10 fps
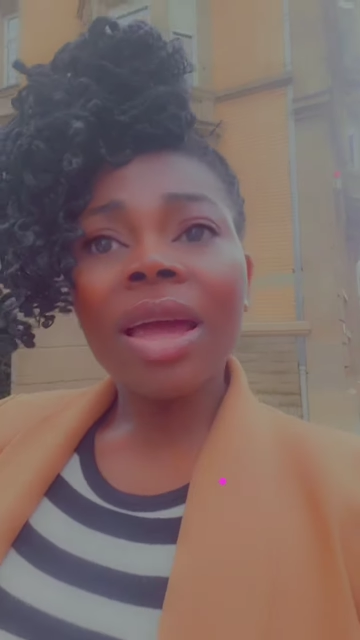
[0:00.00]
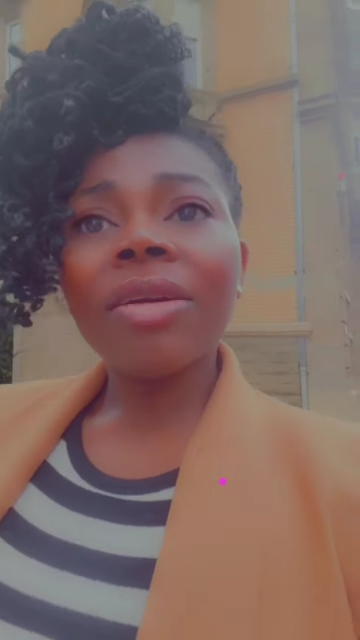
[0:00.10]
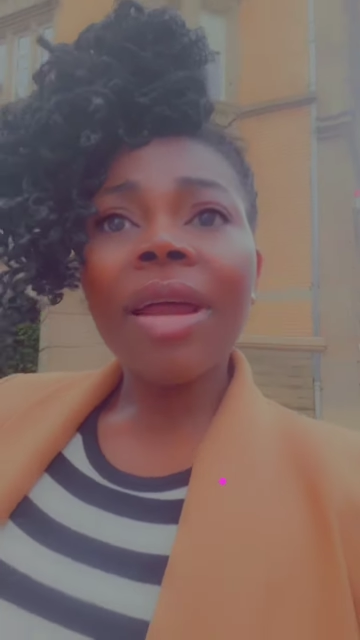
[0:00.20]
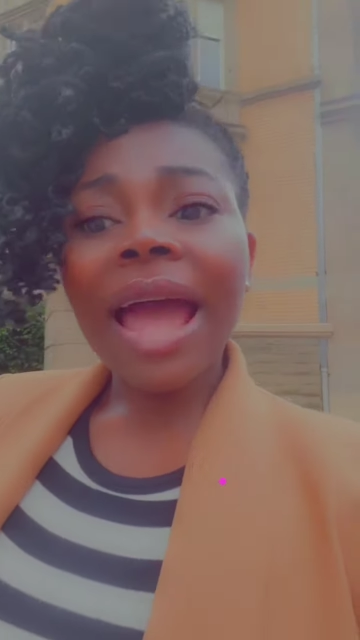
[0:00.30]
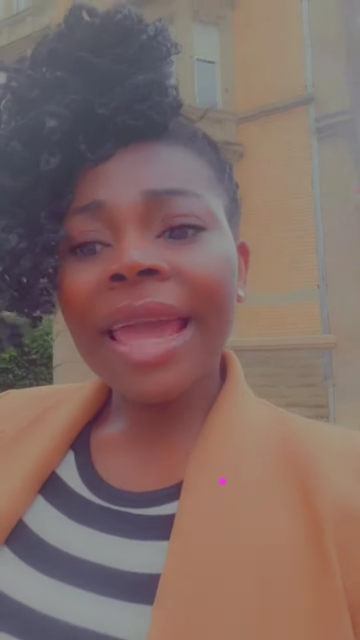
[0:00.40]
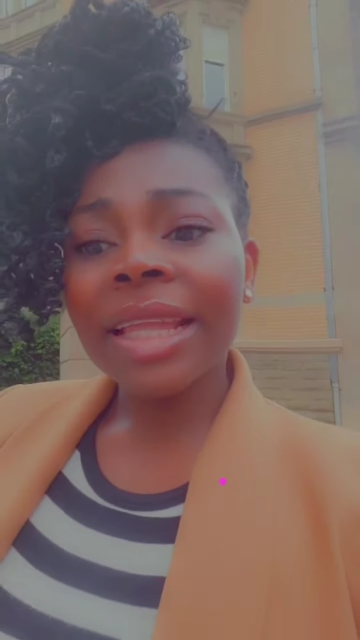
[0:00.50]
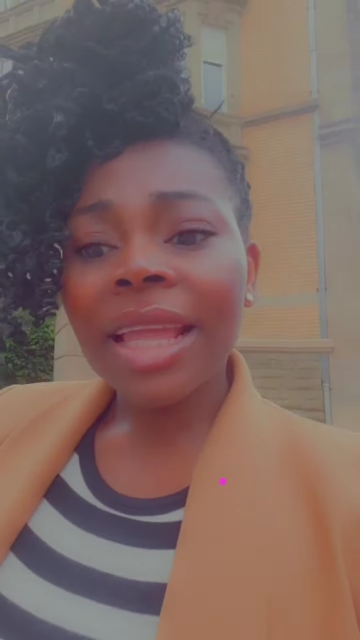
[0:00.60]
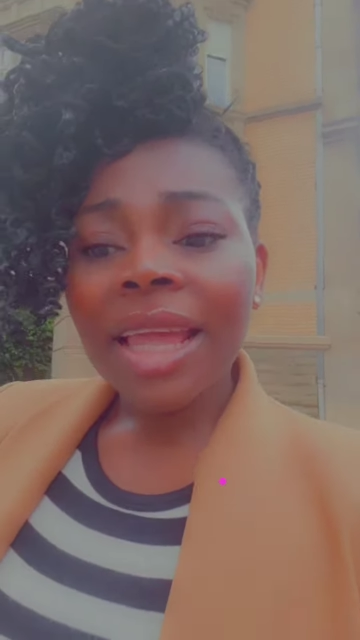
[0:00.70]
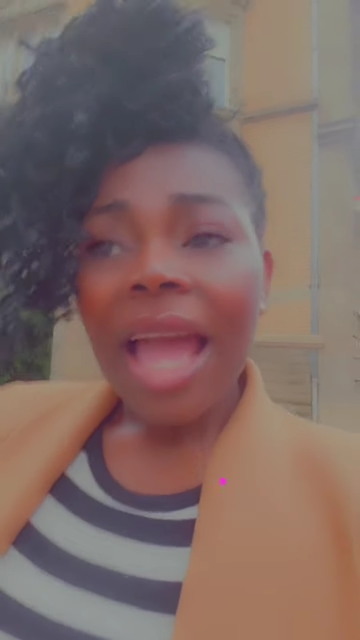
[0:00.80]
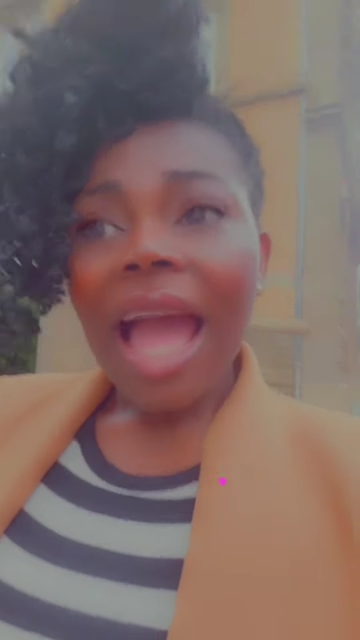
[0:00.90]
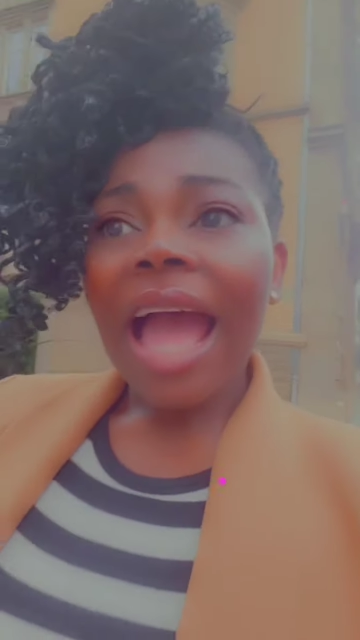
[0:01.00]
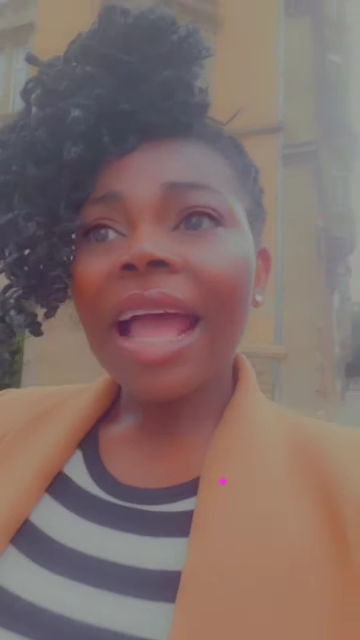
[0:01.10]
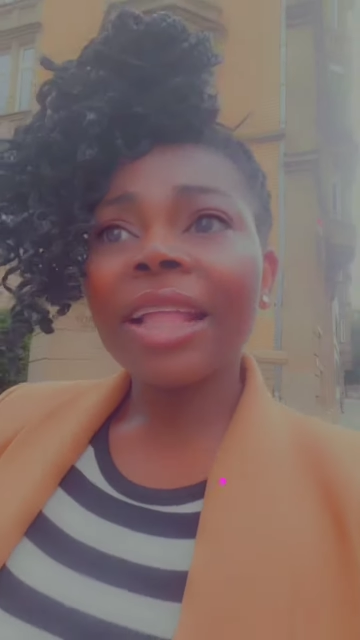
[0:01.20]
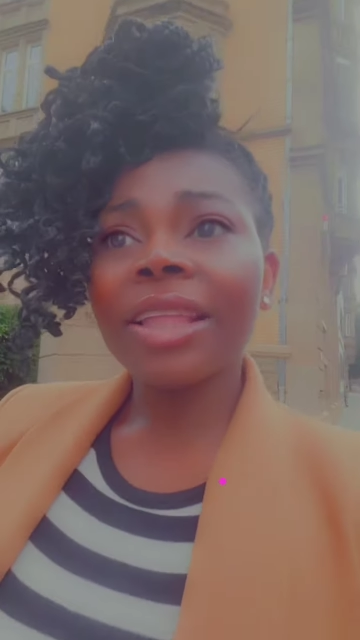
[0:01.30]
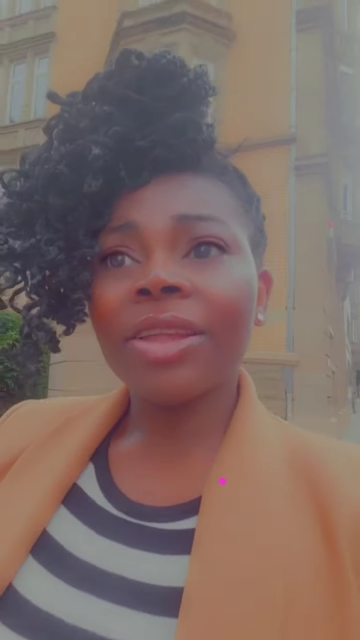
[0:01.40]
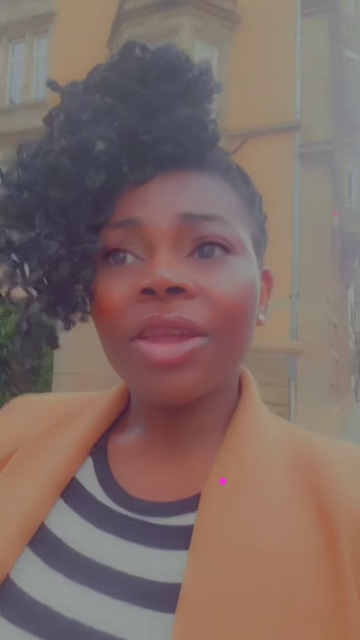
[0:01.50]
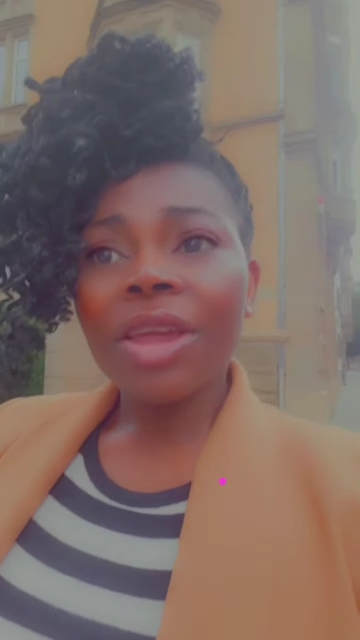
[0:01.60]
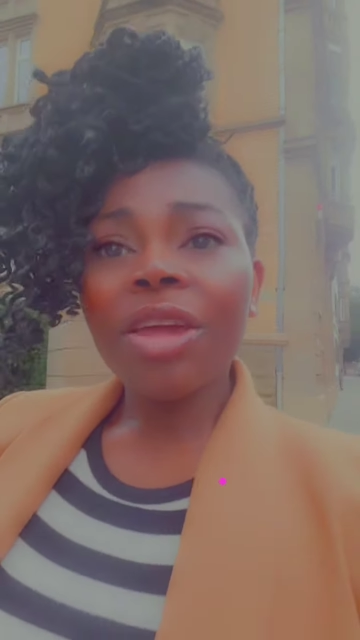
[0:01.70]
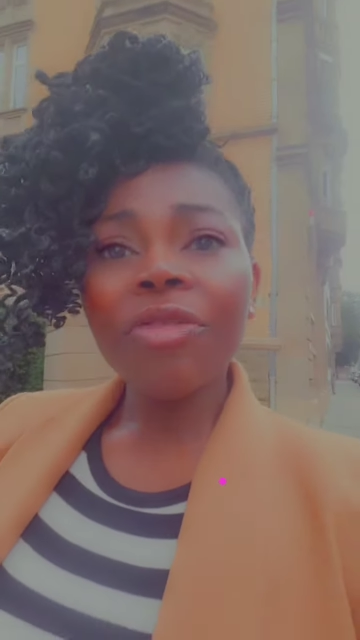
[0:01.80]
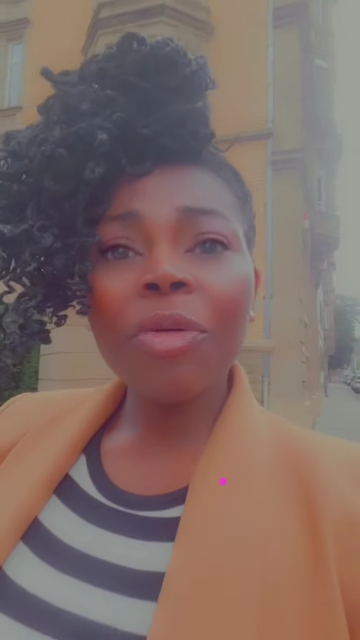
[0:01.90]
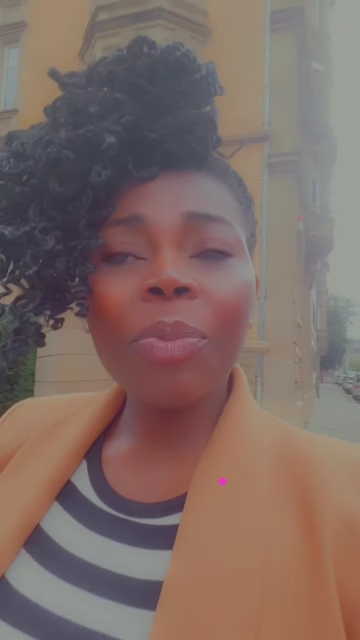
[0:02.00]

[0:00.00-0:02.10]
right and if you